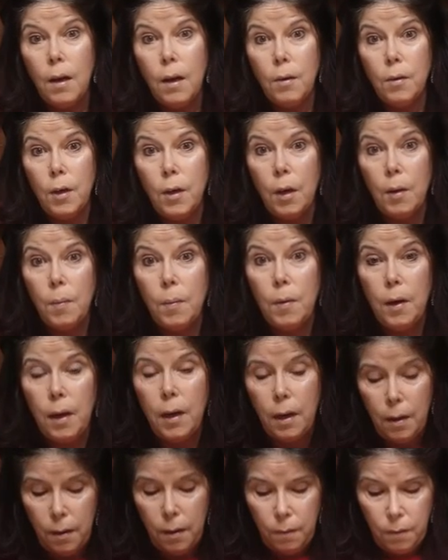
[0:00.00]
I don't know if I
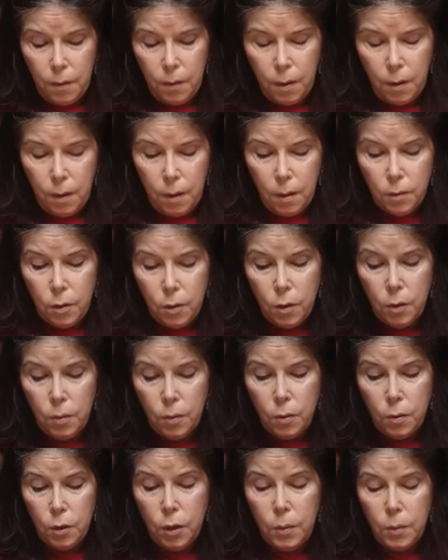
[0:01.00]
have.
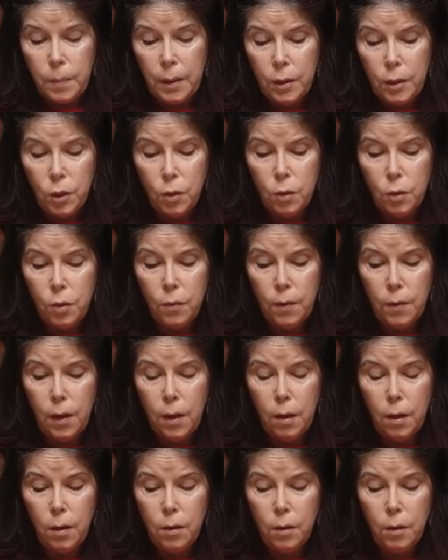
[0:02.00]
Just make sure you've
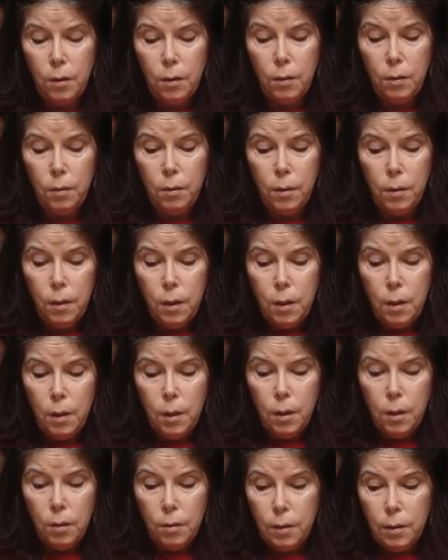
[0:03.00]
got all your little
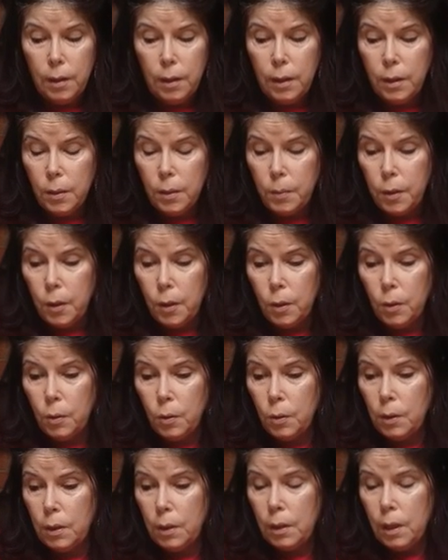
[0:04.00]

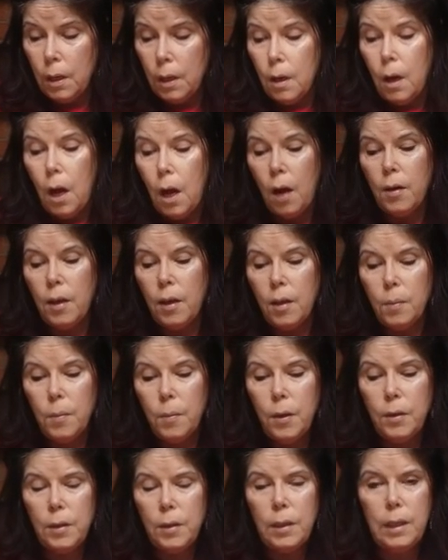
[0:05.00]
gizmos. Oh yeah, the
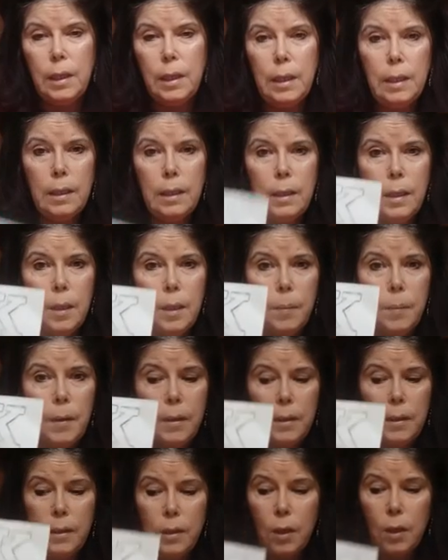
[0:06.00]
most tedious thing
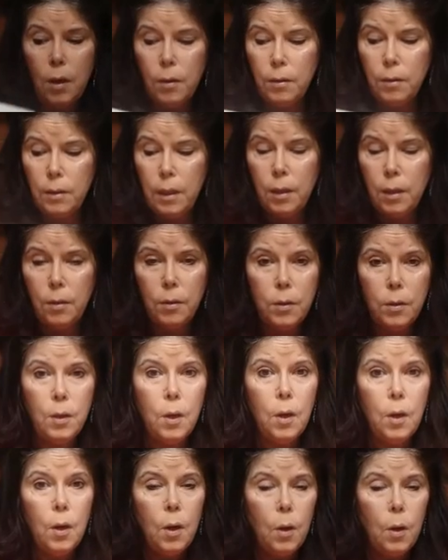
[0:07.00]
about these doggone letters
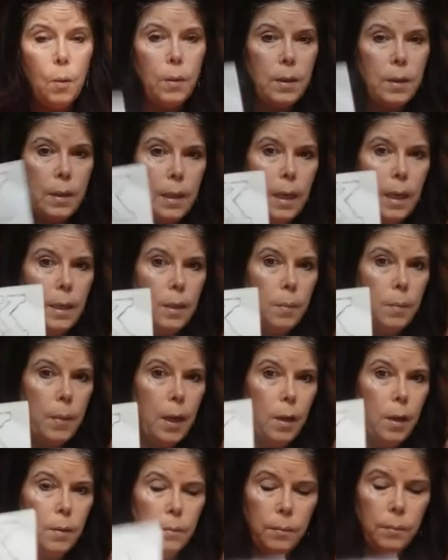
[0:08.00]
was cutting them
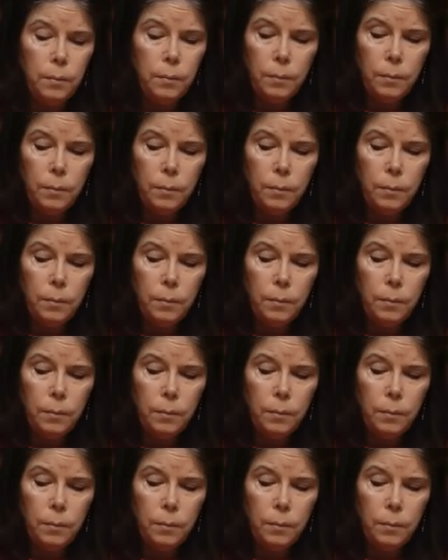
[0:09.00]
out.